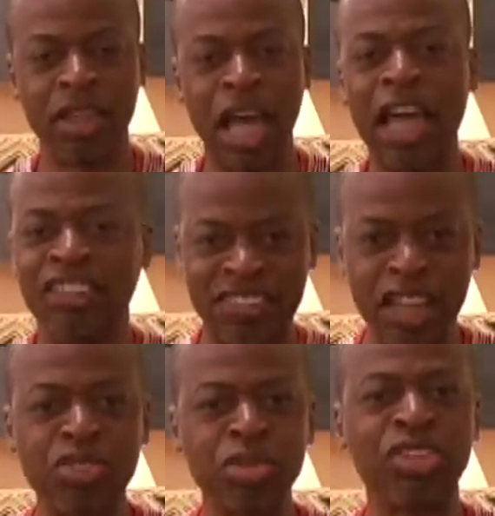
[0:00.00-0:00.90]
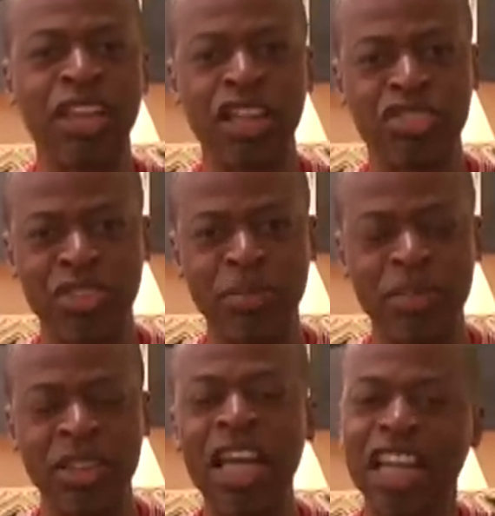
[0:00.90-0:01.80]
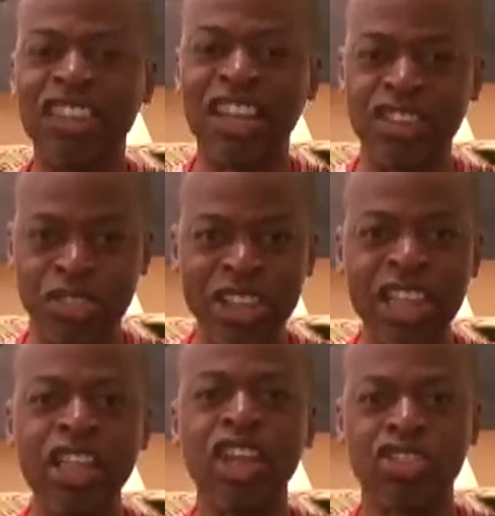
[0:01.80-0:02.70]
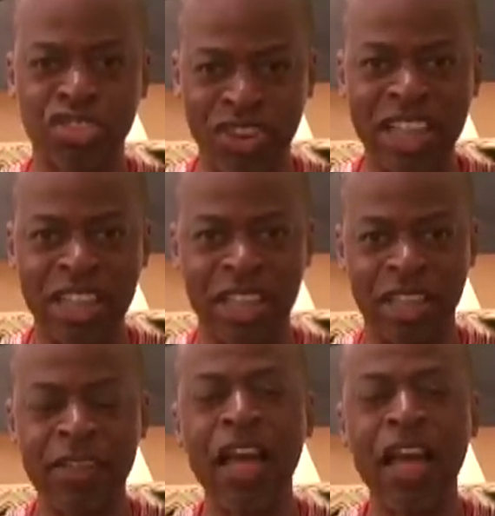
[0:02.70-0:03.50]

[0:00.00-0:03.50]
And central to that treatment is a retraining